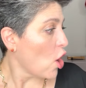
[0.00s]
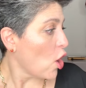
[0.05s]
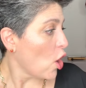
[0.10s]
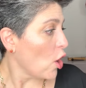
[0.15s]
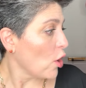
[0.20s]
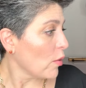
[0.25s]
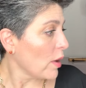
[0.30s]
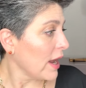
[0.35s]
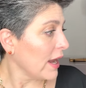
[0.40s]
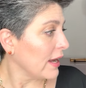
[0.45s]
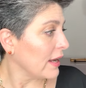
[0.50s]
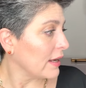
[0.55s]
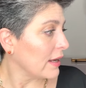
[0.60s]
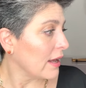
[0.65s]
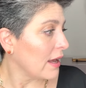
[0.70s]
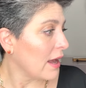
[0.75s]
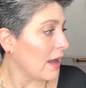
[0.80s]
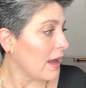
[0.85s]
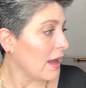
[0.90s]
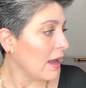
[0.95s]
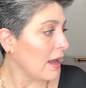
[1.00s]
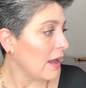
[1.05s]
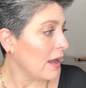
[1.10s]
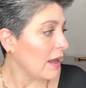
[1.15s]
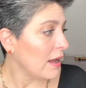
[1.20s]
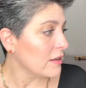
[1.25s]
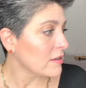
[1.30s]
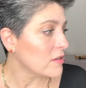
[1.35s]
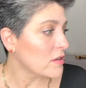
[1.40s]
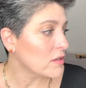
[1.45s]
All right,
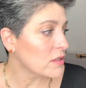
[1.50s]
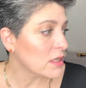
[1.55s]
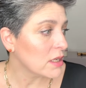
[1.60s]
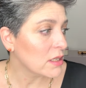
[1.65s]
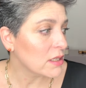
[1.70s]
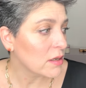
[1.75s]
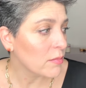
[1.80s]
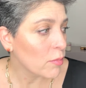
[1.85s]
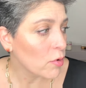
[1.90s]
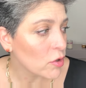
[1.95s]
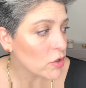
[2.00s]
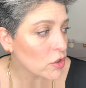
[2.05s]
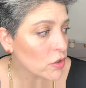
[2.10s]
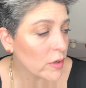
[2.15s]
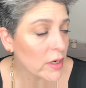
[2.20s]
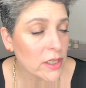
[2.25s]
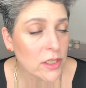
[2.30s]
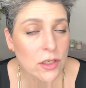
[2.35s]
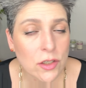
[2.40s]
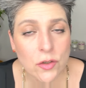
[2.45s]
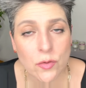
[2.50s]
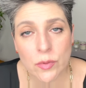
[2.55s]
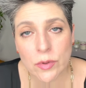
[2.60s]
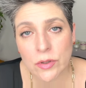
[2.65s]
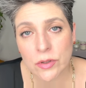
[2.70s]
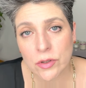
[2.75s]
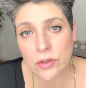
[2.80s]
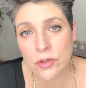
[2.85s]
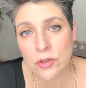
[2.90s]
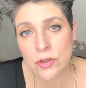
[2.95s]
uh, so tinted moisturizers
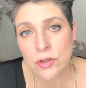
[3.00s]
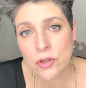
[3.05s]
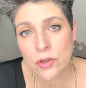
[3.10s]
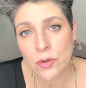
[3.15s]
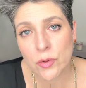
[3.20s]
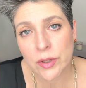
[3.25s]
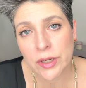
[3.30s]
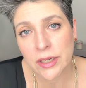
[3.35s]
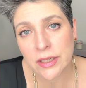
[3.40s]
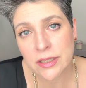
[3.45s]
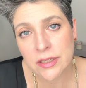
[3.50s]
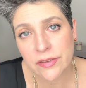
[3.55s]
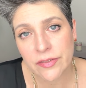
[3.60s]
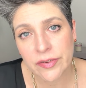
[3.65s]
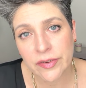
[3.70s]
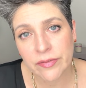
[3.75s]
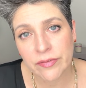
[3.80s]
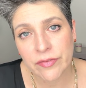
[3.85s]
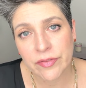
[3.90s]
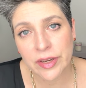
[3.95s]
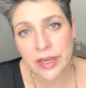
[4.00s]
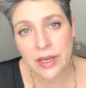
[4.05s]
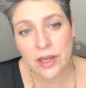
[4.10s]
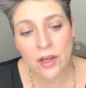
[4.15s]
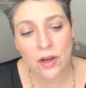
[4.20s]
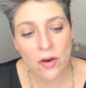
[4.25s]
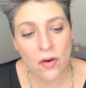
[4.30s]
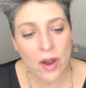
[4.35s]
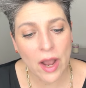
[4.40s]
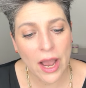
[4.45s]
we'll do in a different
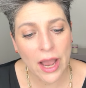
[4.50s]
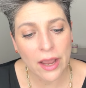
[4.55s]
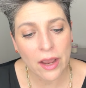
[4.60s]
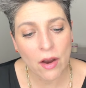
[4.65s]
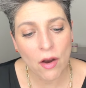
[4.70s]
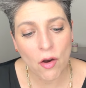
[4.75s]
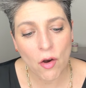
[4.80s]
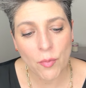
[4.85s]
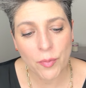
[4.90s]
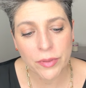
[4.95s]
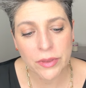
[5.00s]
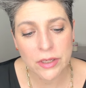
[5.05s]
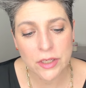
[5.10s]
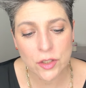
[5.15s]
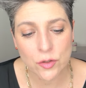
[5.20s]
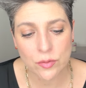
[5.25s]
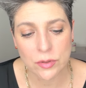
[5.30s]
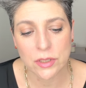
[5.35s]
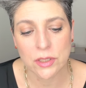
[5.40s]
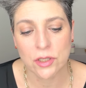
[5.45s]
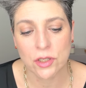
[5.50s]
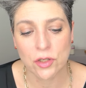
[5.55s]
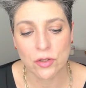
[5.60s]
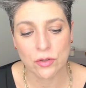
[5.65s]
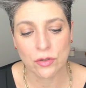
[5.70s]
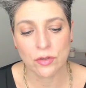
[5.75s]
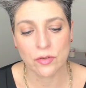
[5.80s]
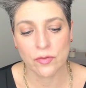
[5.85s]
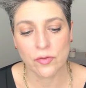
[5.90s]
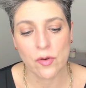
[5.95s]
video. I hope this was
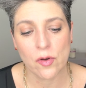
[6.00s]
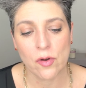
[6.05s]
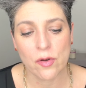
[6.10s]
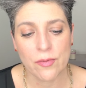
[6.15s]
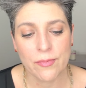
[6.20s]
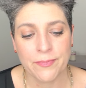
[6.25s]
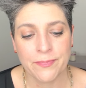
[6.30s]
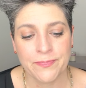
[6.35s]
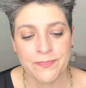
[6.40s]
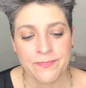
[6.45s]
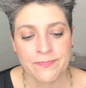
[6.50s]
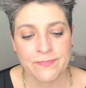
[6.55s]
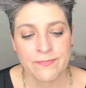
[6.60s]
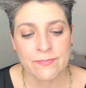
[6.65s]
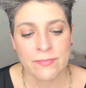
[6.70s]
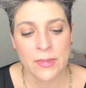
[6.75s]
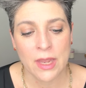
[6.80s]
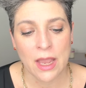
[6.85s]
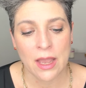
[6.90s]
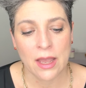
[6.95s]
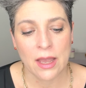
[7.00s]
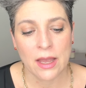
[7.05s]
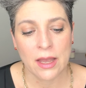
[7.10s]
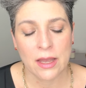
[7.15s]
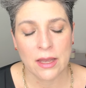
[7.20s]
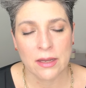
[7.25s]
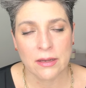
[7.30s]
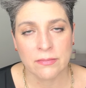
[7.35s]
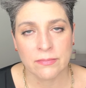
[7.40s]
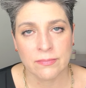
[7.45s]
useful.
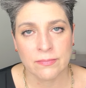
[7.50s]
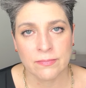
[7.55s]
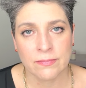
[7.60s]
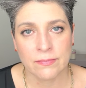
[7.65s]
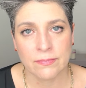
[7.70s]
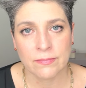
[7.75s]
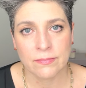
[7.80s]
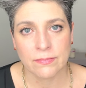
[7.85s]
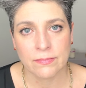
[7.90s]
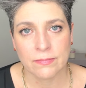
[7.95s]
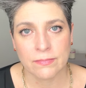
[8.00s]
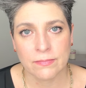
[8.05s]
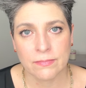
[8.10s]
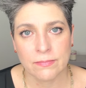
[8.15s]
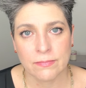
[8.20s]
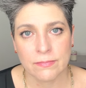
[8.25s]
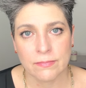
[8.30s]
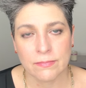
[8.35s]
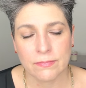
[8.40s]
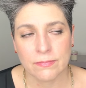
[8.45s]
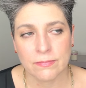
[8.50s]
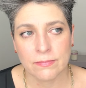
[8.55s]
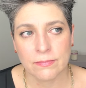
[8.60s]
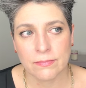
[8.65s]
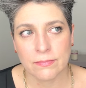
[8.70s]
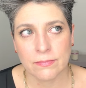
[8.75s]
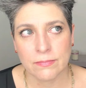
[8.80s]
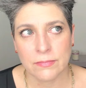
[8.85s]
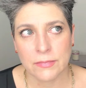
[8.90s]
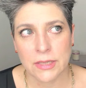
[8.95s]
Um,
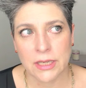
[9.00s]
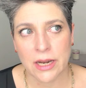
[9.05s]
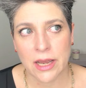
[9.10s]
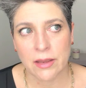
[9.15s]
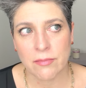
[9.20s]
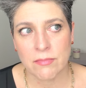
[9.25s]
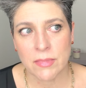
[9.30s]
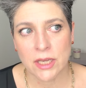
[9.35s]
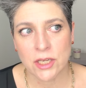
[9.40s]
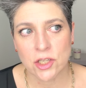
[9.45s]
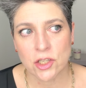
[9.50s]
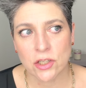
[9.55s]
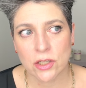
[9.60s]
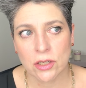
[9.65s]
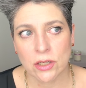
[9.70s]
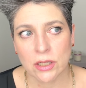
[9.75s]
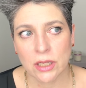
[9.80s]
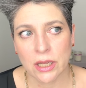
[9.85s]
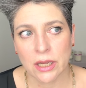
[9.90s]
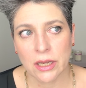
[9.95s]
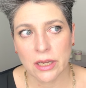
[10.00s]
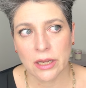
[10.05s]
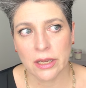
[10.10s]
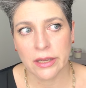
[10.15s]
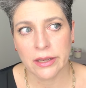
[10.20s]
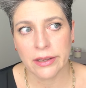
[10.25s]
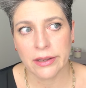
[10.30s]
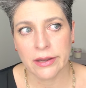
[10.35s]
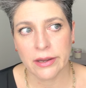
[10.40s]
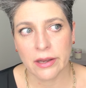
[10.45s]
did I mention
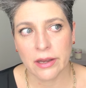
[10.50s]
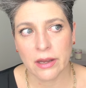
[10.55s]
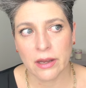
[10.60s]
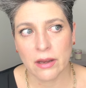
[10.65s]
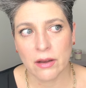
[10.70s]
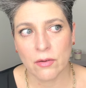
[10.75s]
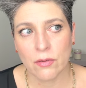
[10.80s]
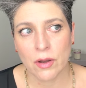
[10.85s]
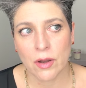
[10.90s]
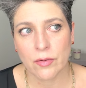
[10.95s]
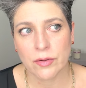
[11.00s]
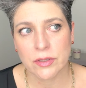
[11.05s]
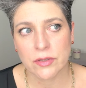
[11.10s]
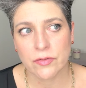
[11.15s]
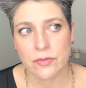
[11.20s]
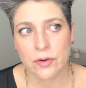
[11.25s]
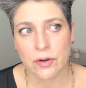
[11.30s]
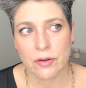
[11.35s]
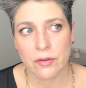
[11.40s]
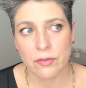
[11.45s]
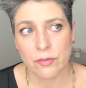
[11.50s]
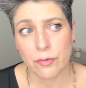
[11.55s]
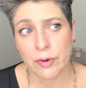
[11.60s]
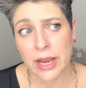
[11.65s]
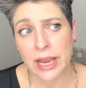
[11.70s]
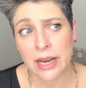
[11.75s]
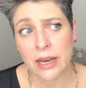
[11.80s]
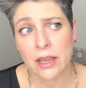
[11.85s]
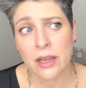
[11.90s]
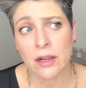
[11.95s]
like uh, what was for
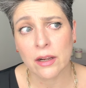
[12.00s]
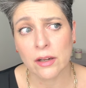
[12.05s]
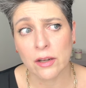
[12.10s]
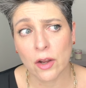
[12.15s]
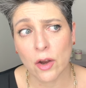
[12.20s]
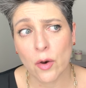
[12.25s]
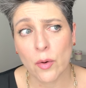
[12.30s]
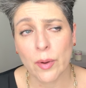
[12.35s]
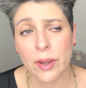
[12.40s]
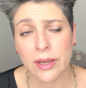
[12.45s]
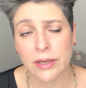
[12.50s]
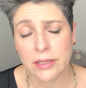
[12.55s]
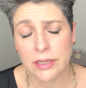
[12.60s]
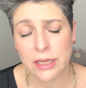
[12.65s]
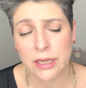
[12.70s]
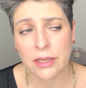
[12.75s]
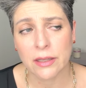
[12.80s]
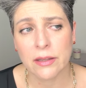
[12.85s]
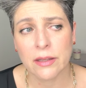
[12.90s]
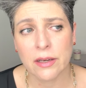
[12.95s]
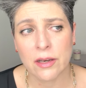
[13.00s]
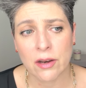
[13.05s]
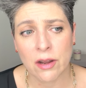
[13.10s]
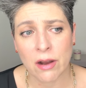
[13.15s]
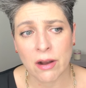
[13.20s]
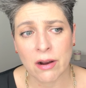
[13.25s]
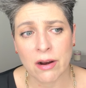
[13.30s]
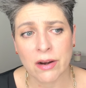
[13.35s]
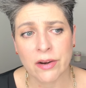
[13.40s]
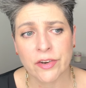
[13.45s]
Radiant Glow I did the
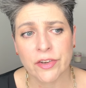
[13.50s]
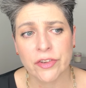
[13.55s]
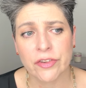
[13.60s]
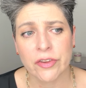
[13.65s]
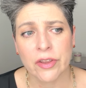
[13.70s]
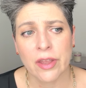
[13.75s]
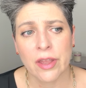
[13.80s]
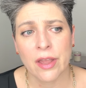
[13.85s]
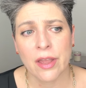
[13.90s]
NARS